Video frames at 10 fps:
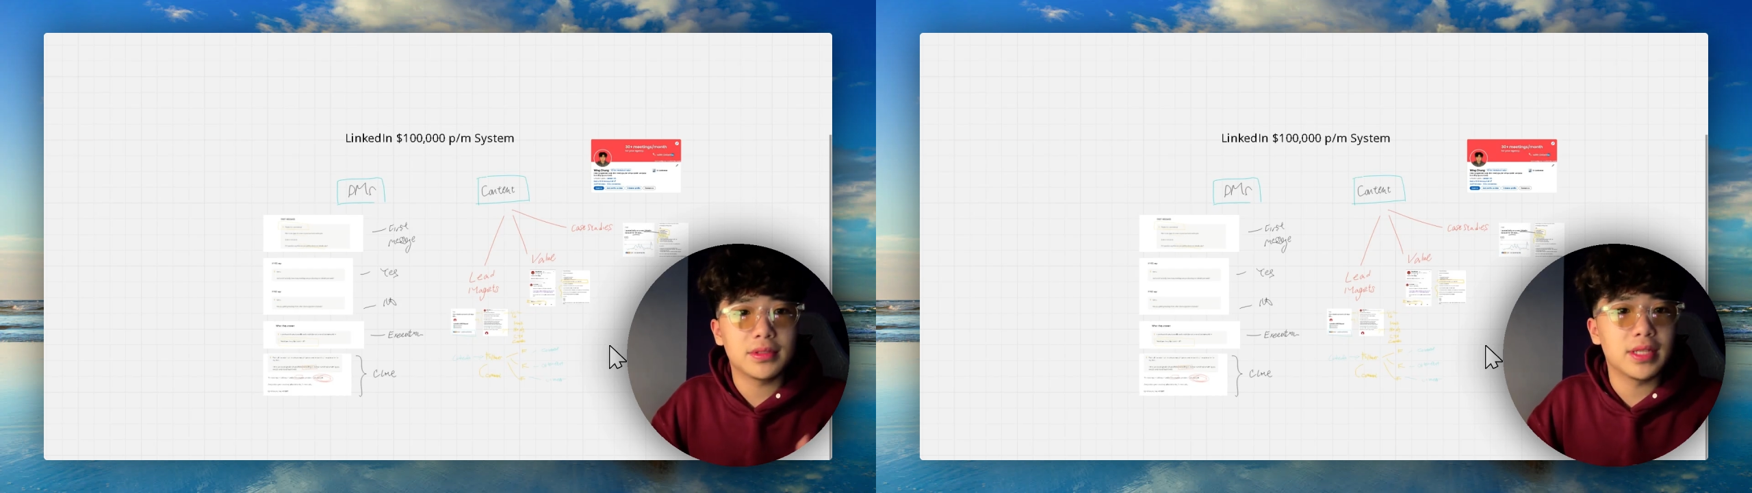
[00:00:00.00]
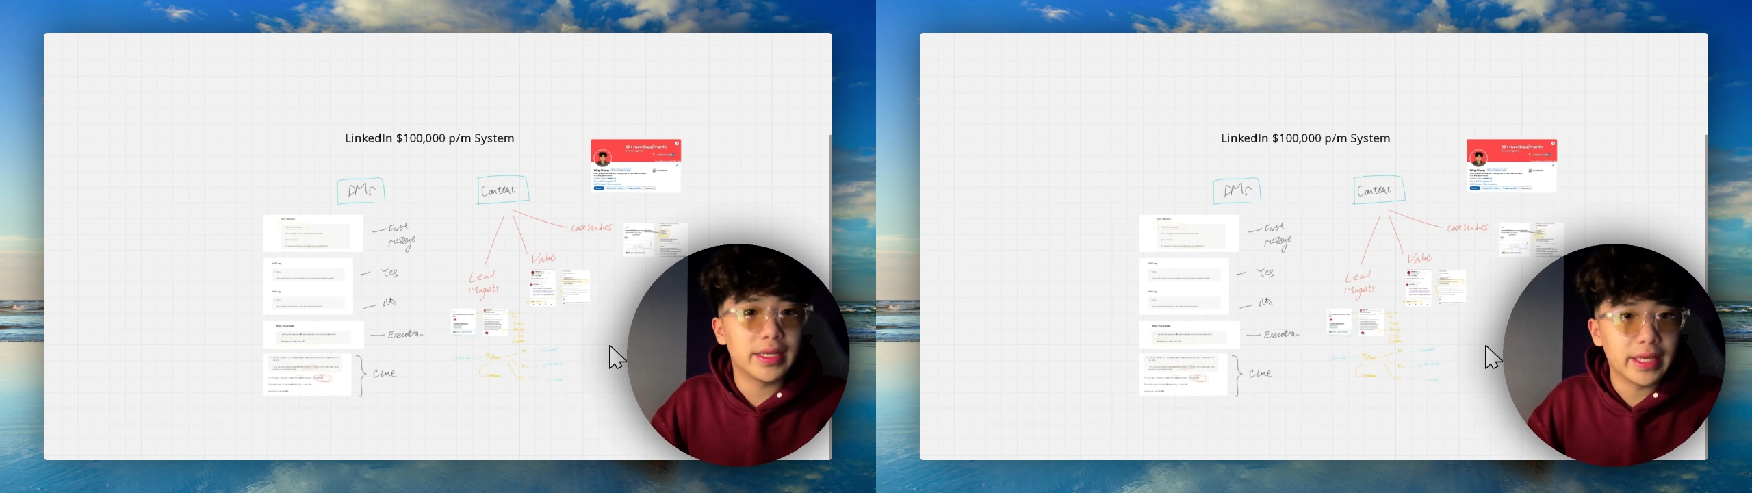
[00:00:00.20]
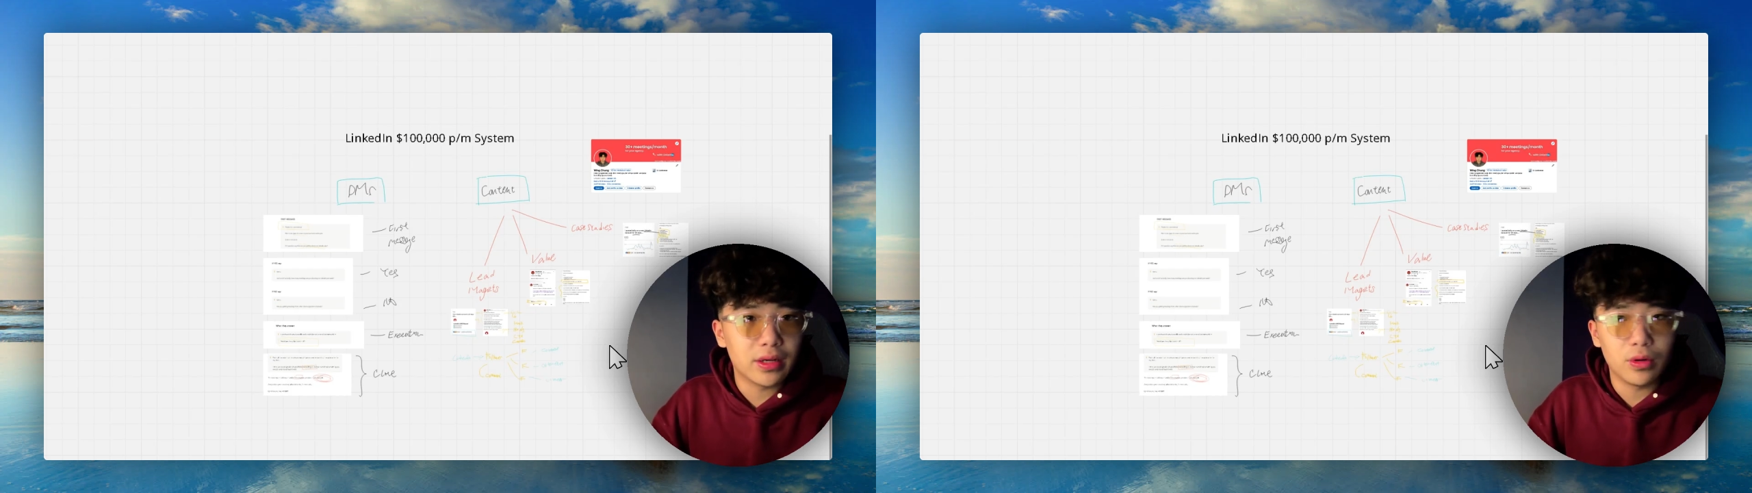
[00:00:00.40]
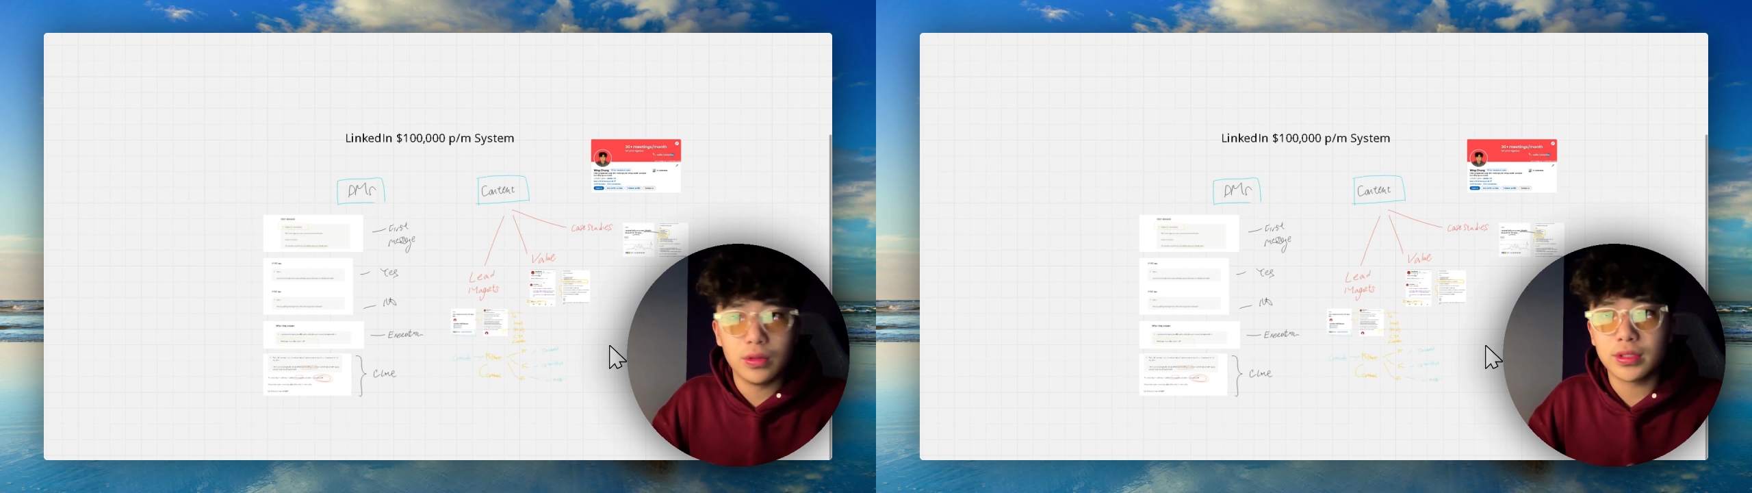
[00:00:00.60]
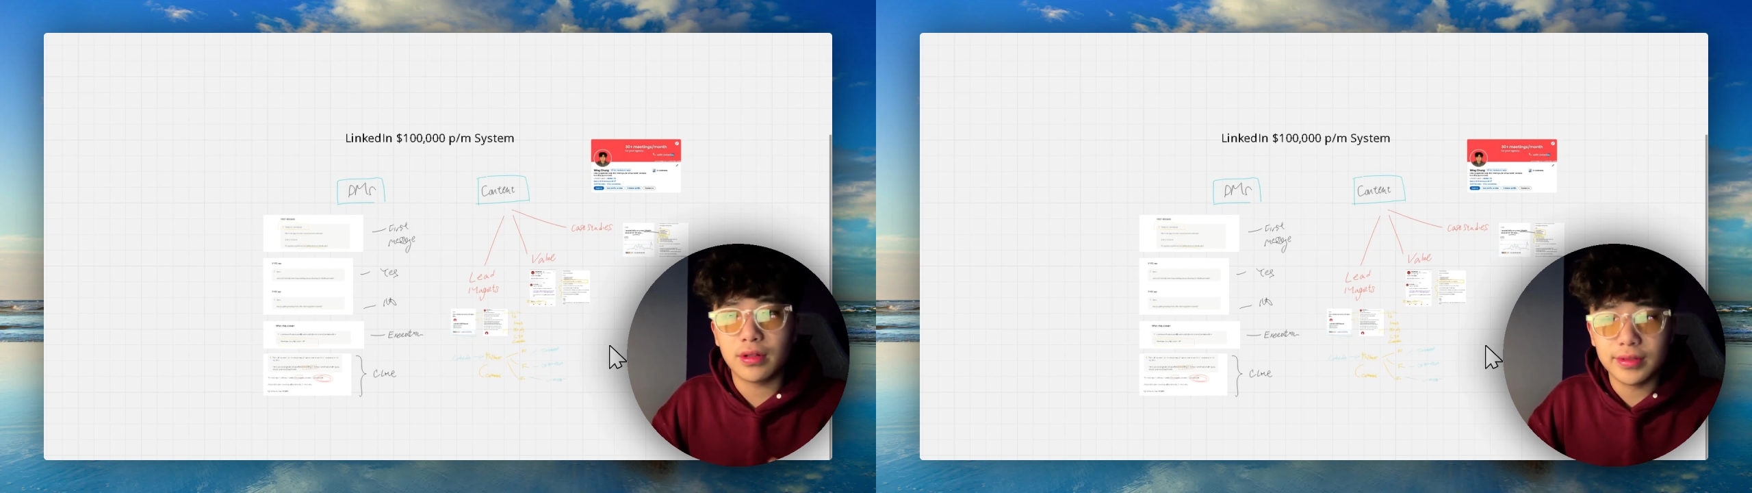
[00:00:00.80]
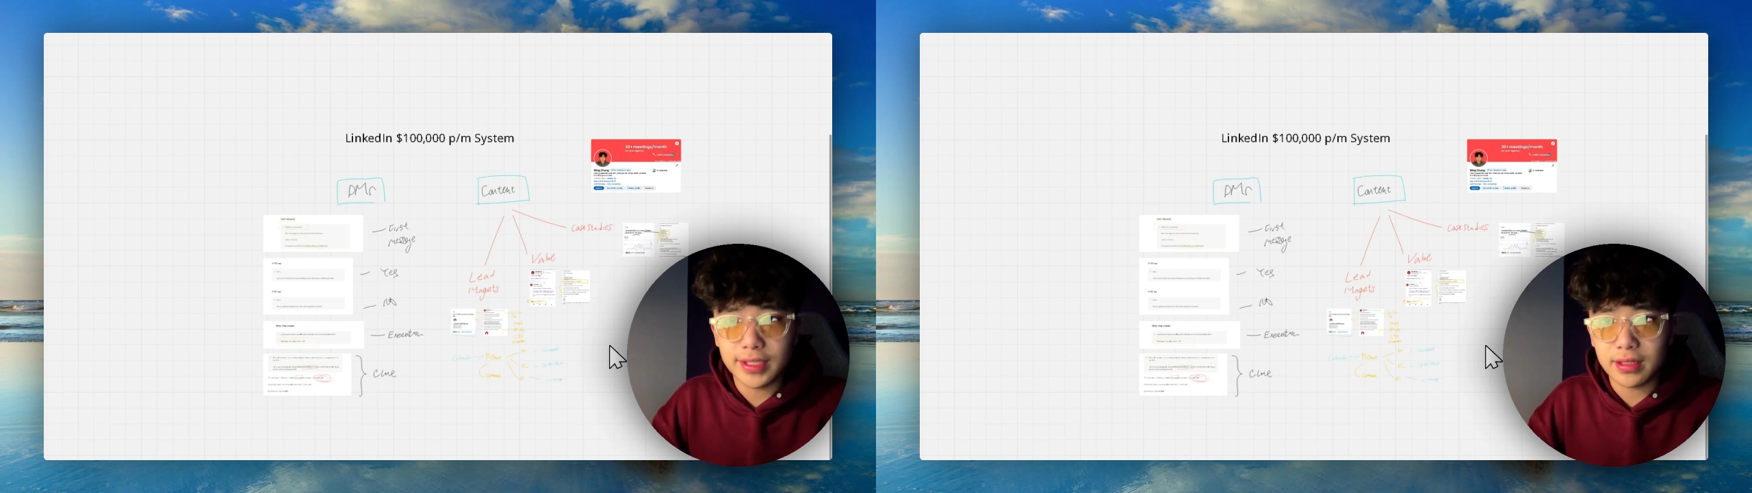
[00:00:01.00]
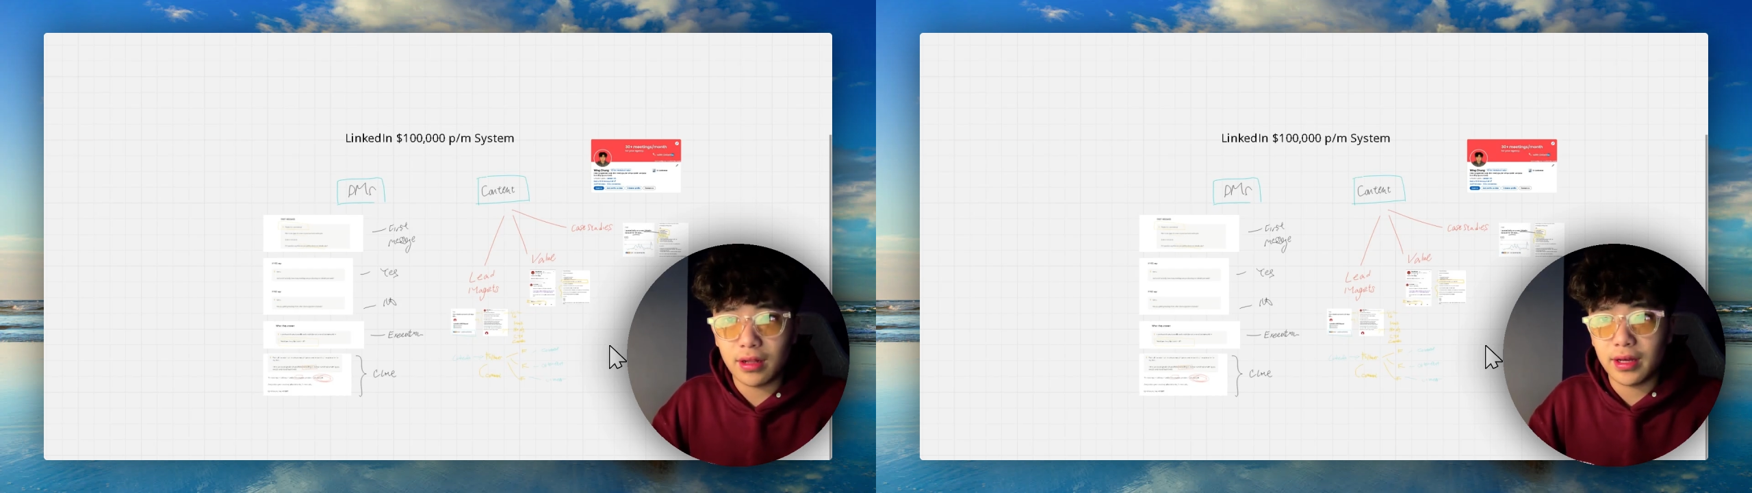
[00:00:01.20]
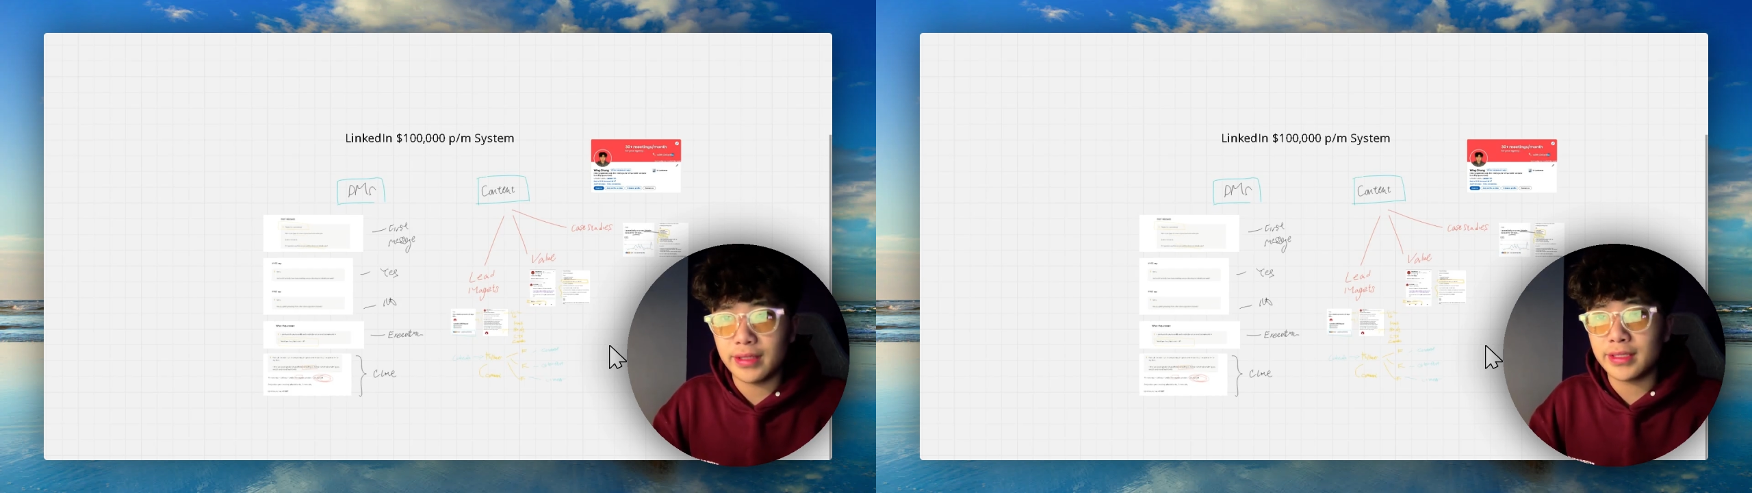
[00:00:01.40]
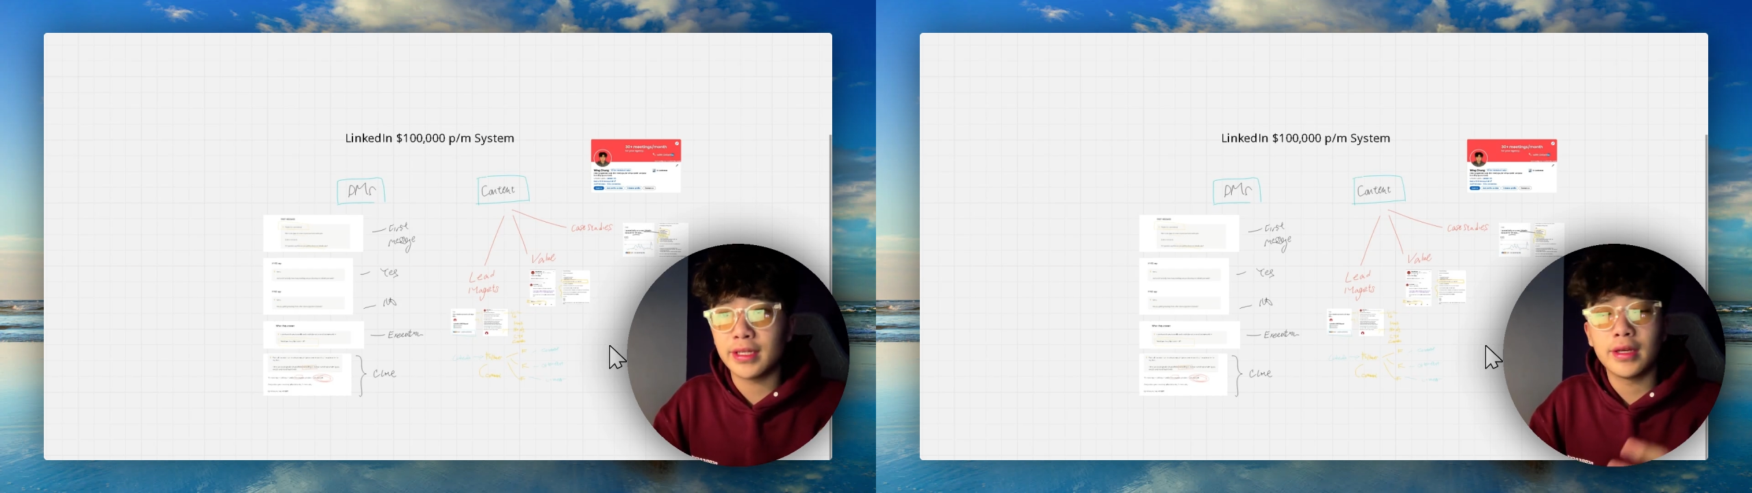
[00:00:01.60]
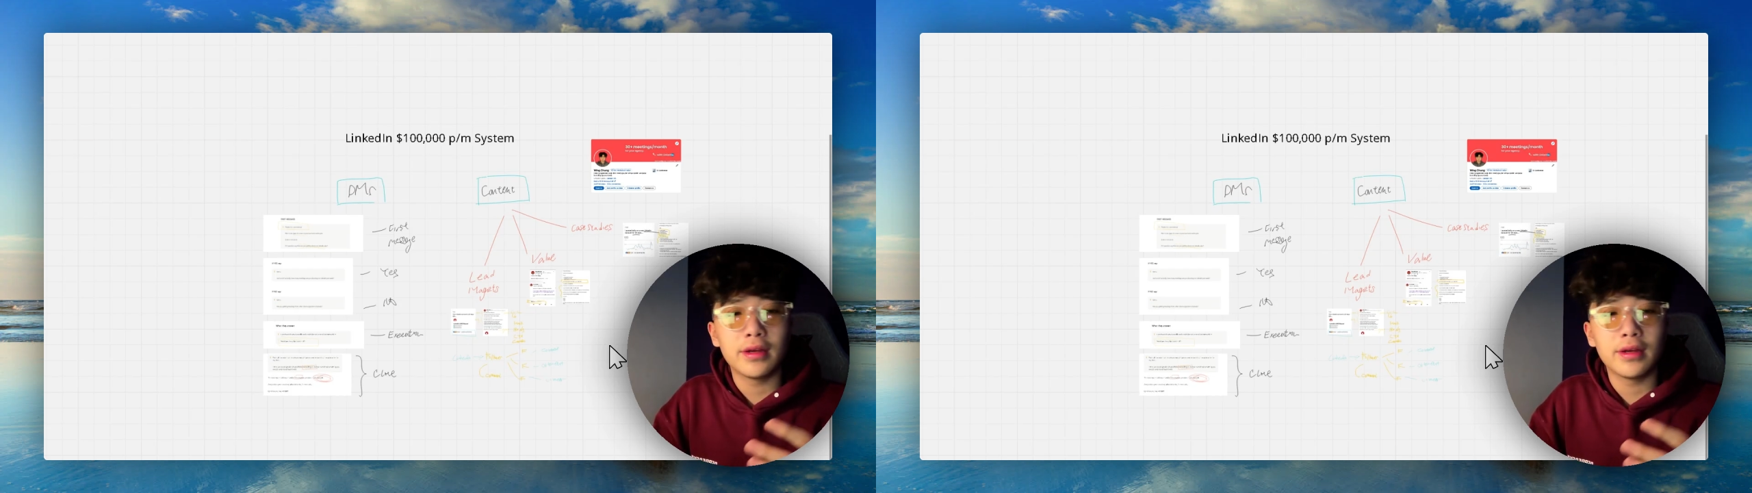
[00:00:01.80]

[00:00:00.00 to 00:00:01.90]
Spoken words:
taking calls, closing clients,